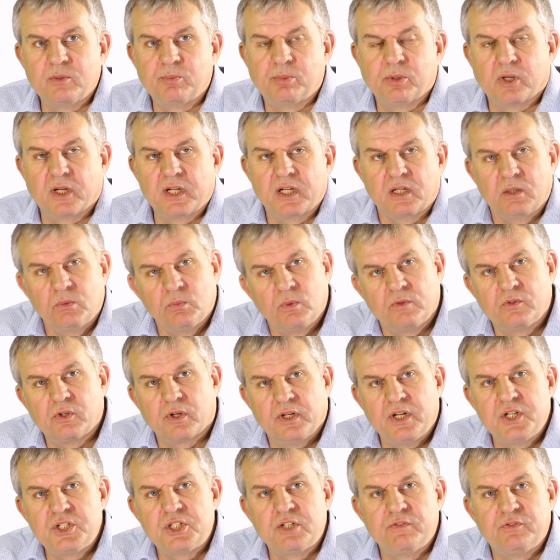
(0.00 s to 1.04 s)
the break, we've got
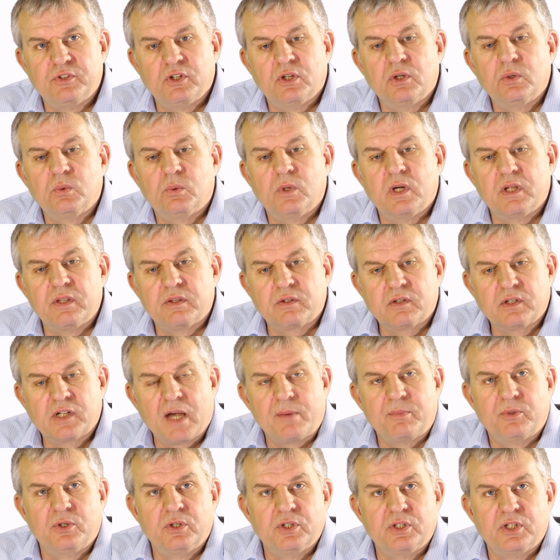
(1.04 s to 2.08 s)
an interview with
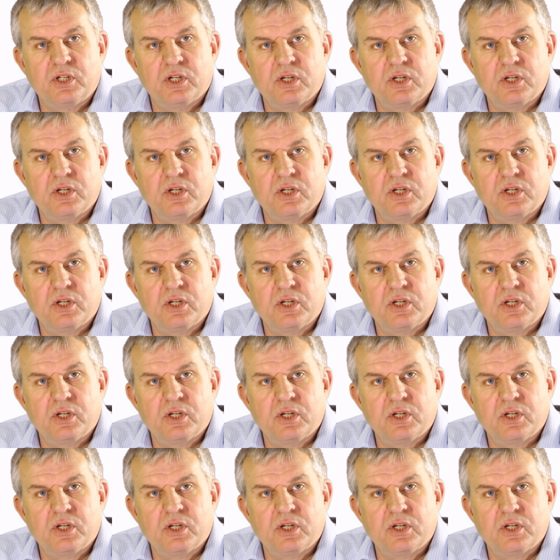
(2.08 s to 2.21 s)
Cameron